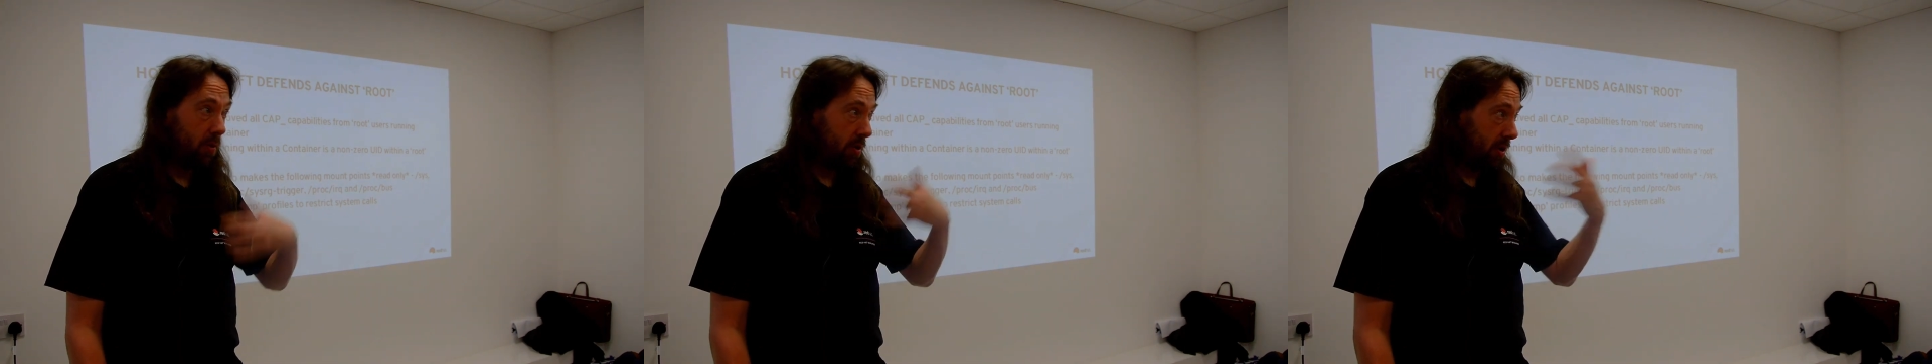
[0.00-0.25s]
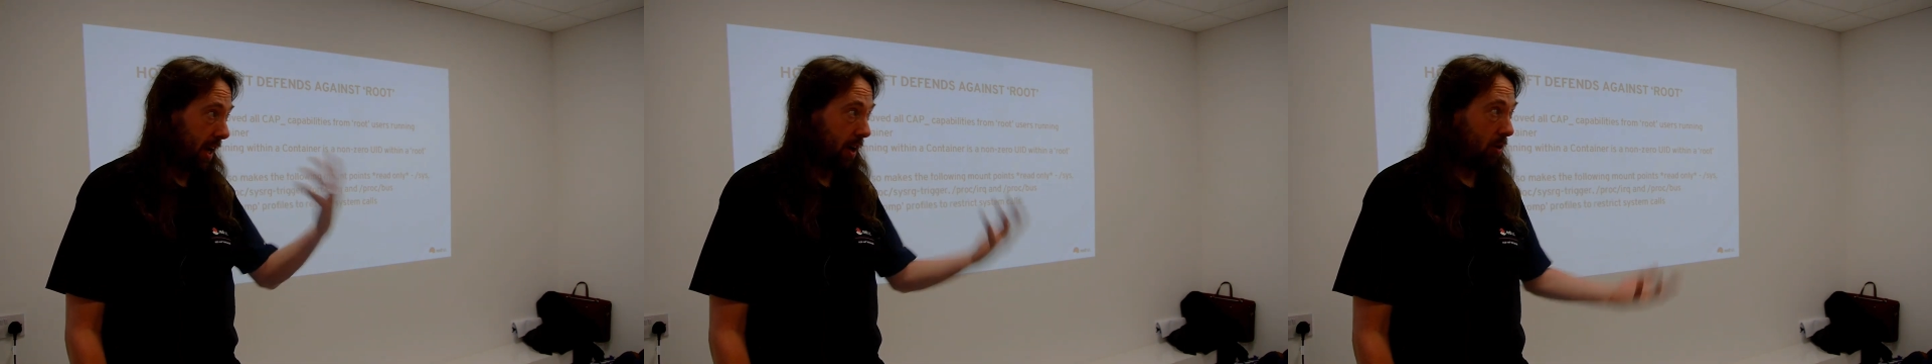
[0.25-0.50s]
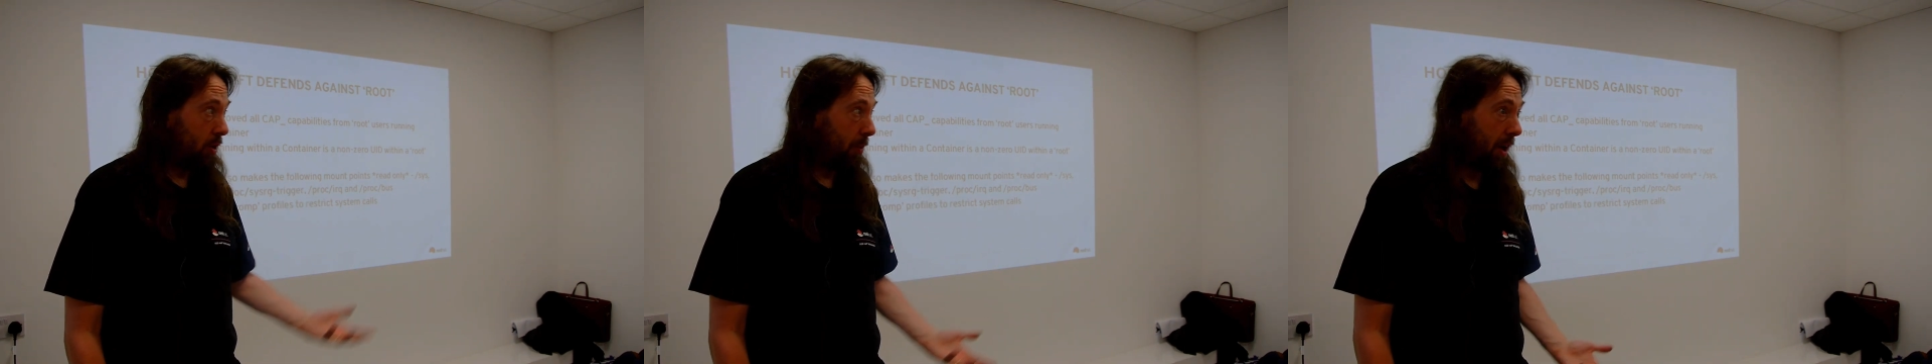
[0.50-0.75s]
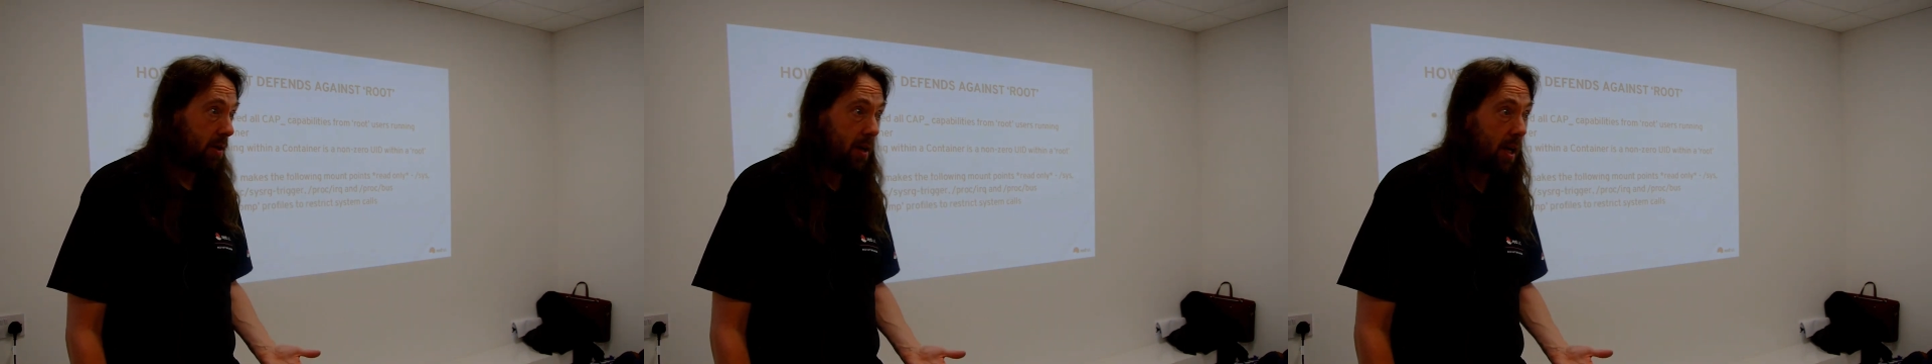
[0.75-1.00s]
set group
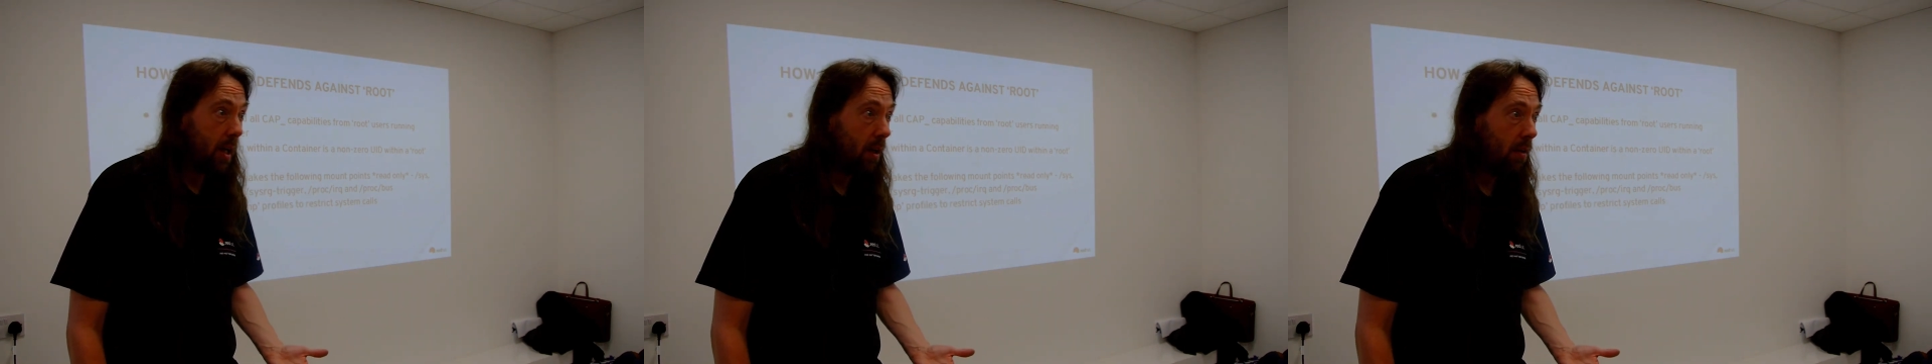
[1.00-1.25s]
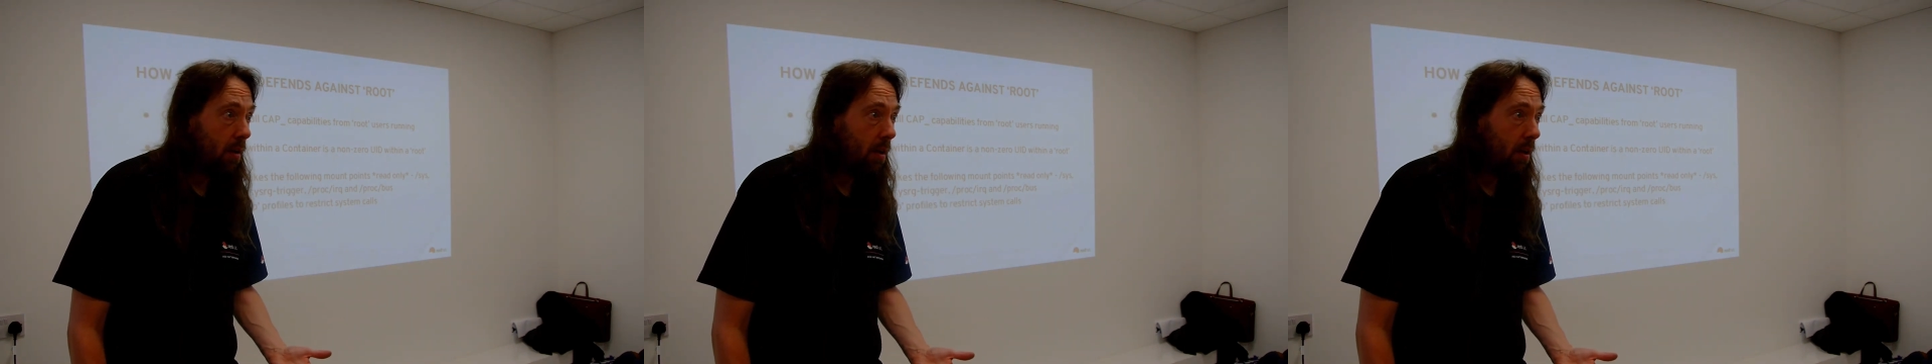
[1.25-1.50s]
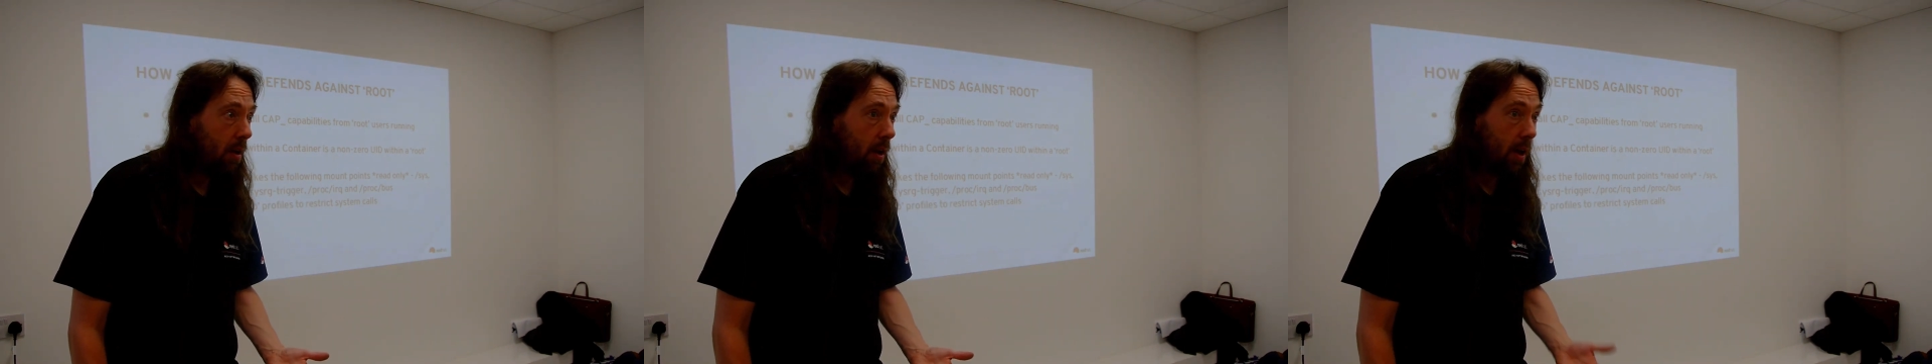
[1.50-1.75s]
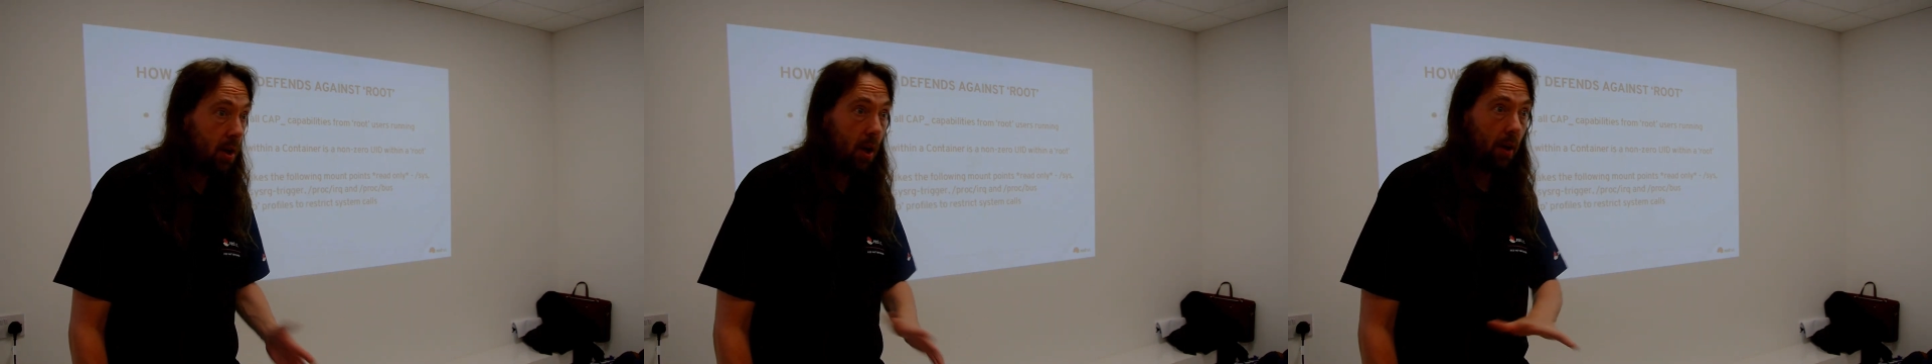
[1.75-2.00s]
ID,
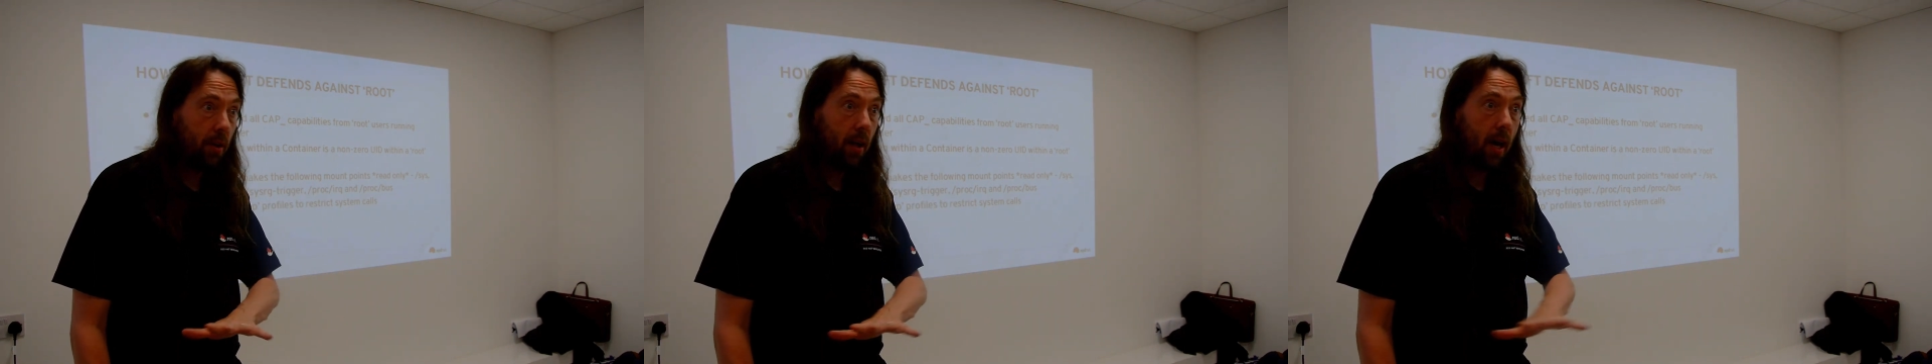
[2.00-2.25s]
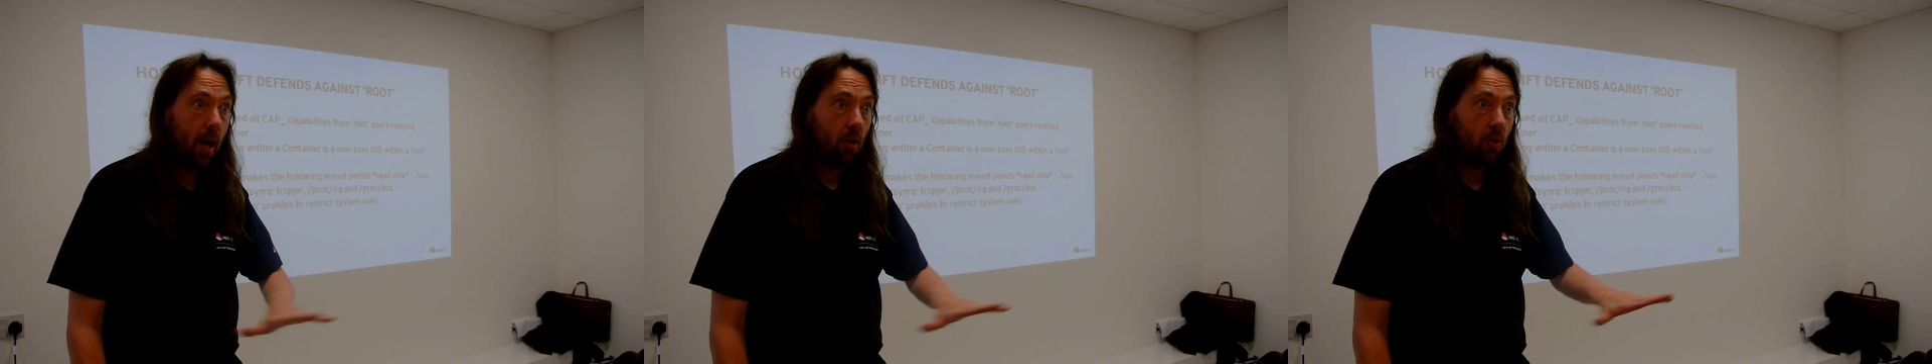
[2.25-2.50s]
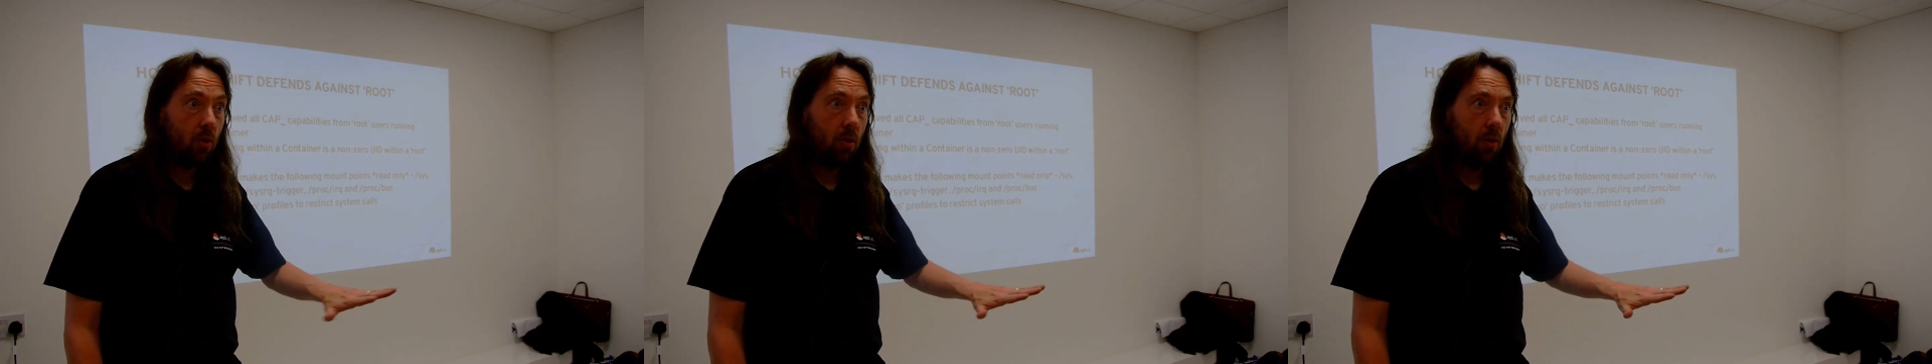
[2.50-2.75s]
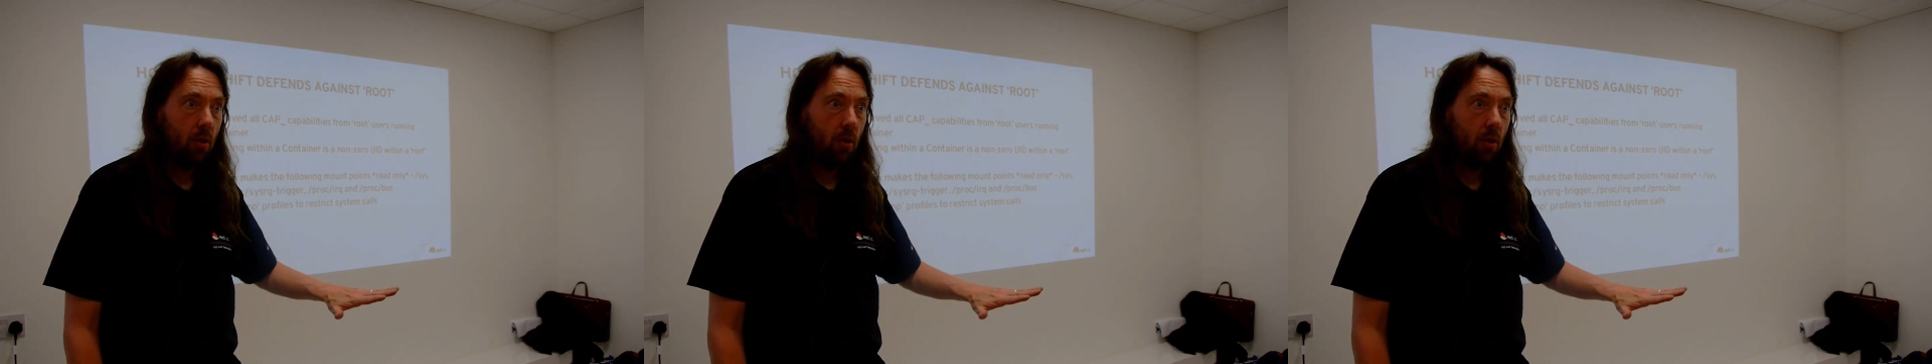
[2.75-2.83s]
and nothing else.